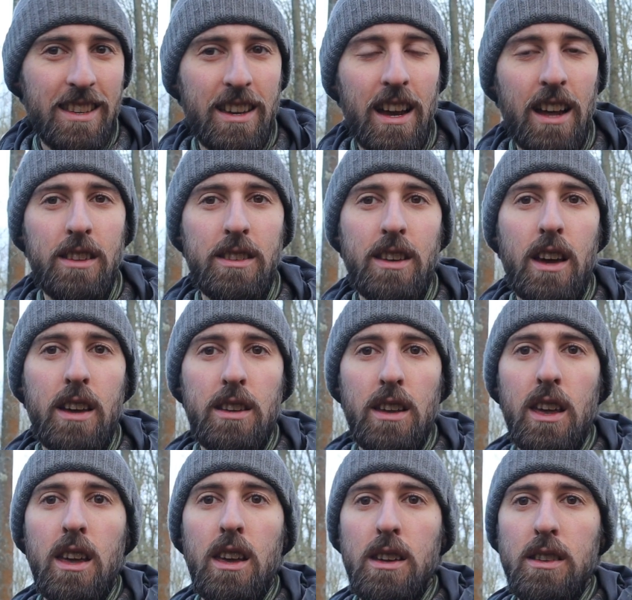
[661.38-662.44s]
a downside
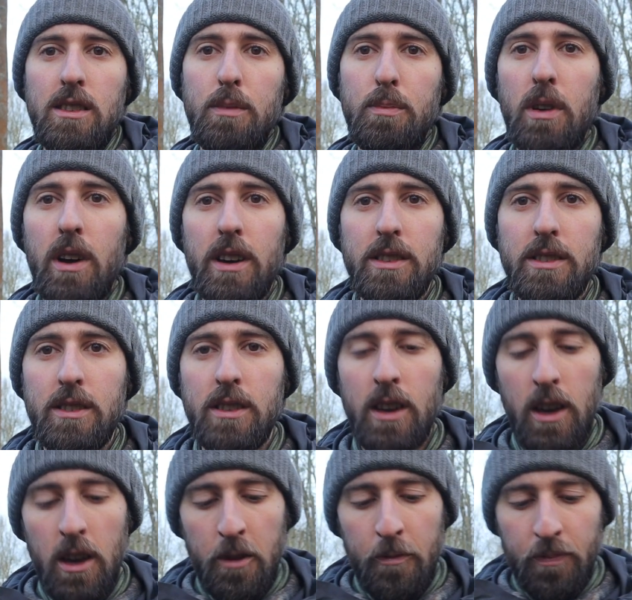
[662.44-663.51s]
is the price,
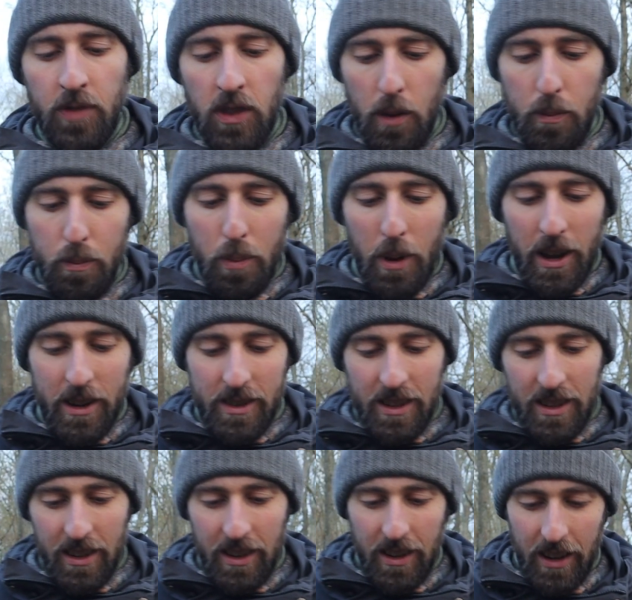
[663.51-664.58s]
but
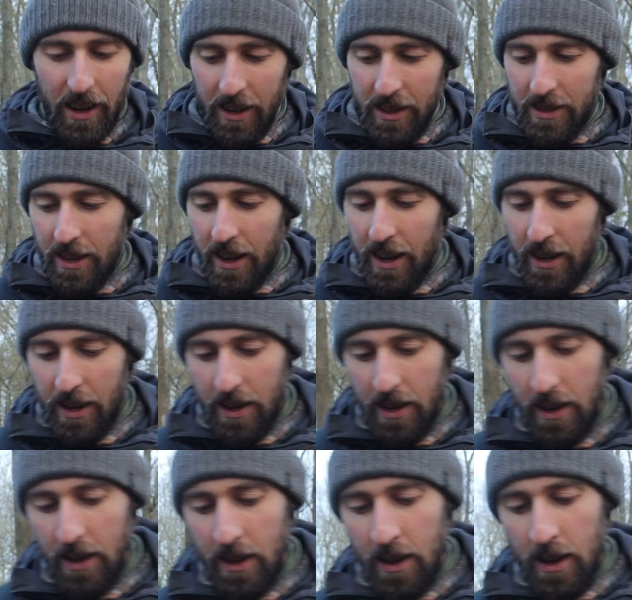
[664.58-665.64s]
like I say,
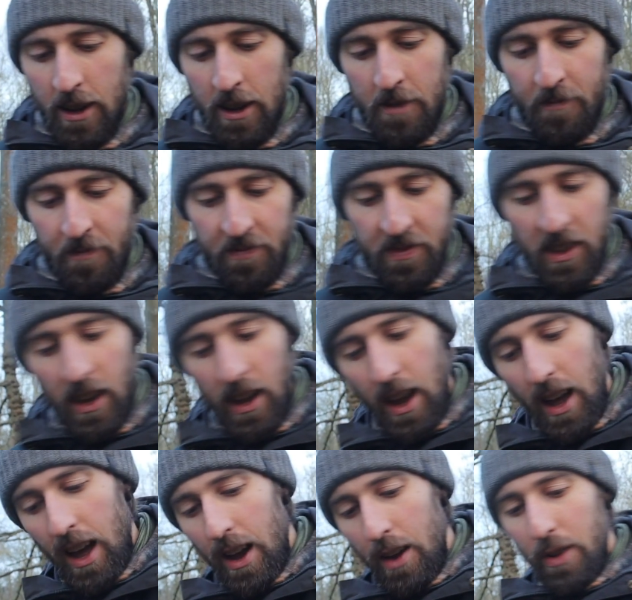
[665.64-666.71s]

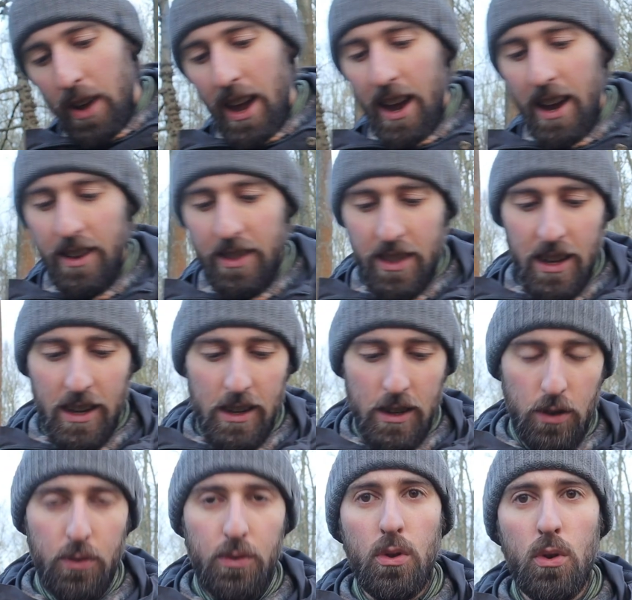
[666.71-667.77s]
I've had
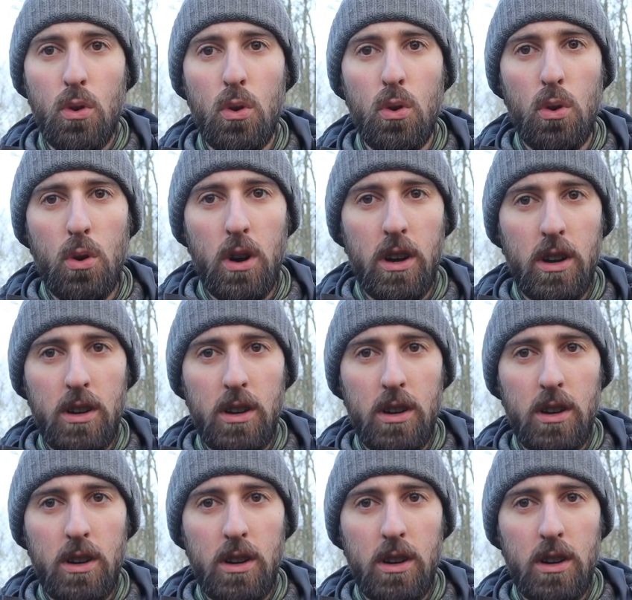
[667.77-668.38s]
these for,